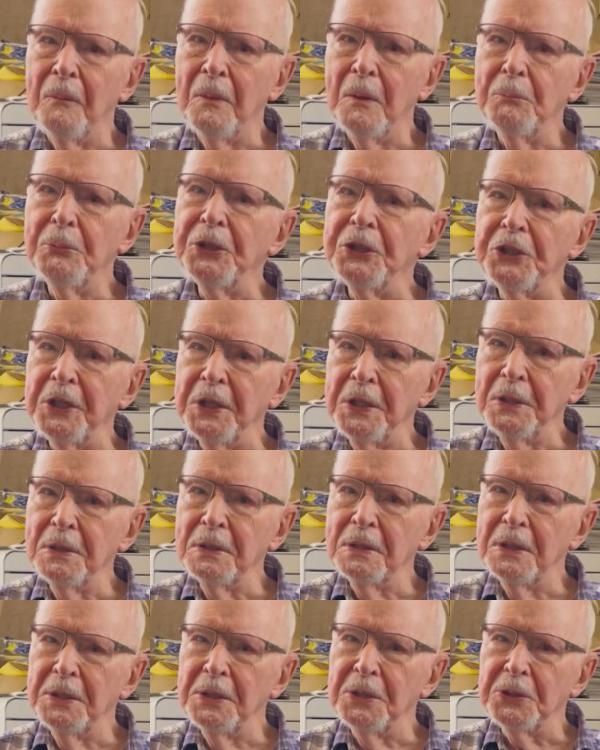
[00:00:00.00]

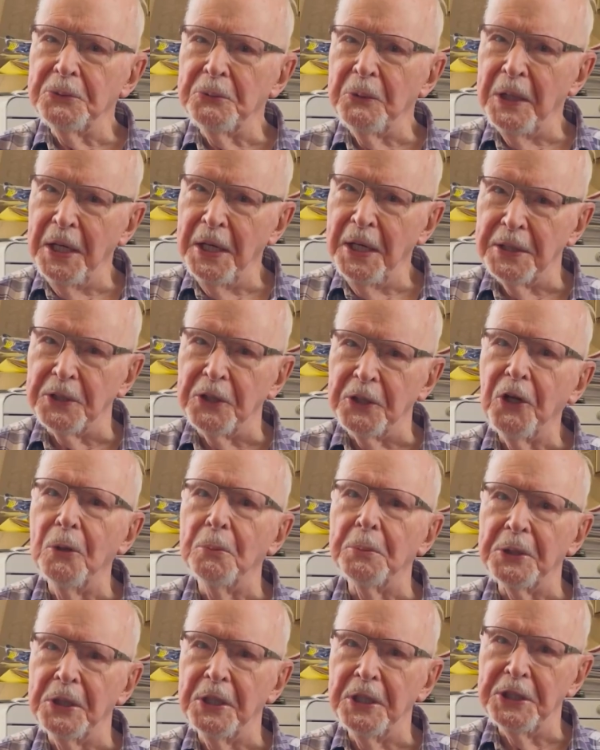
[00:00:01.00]
particularly as we had
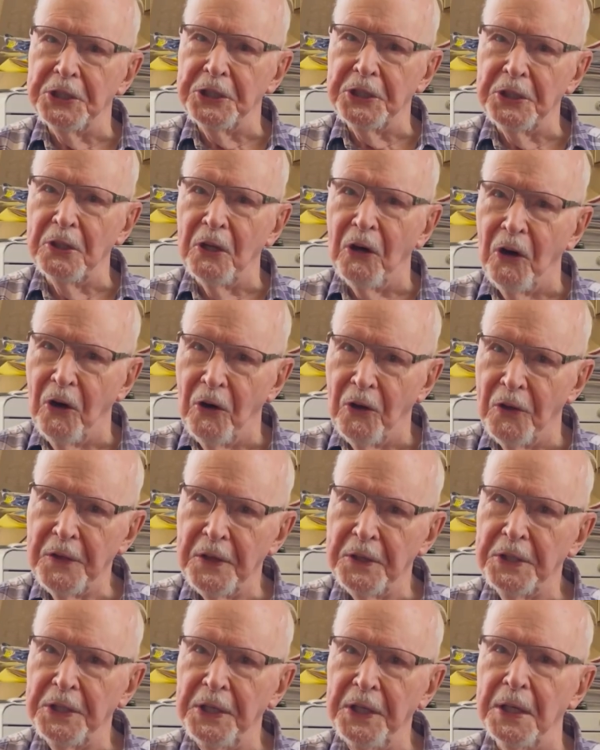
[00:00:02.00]
accommodation on the
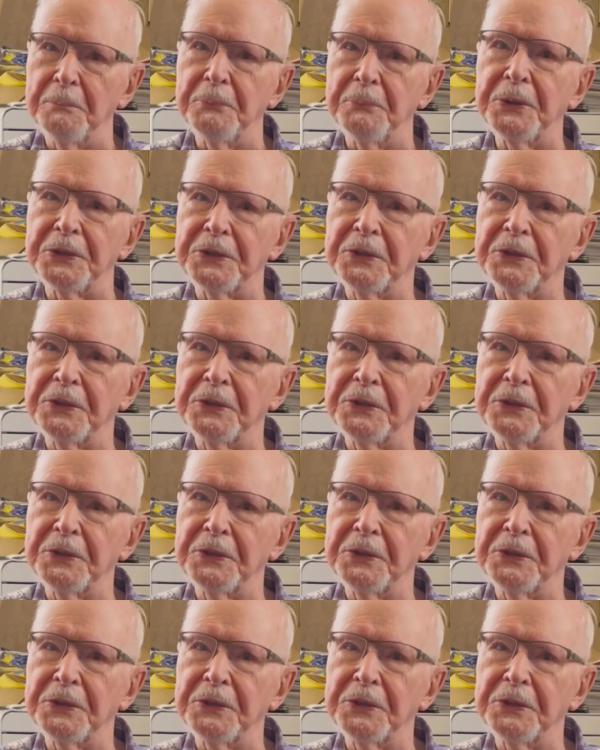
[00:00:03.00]
campus of